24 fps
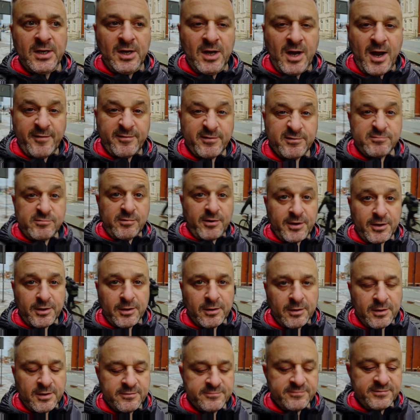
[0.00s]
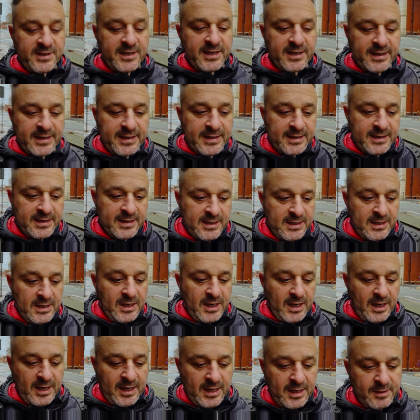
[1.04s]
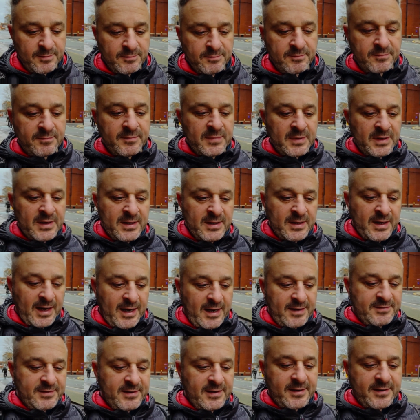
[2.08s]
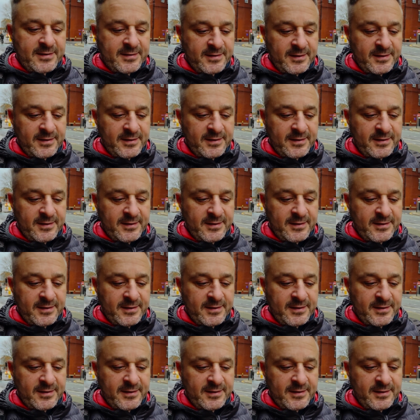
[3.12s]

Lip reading: of a royal, really. I think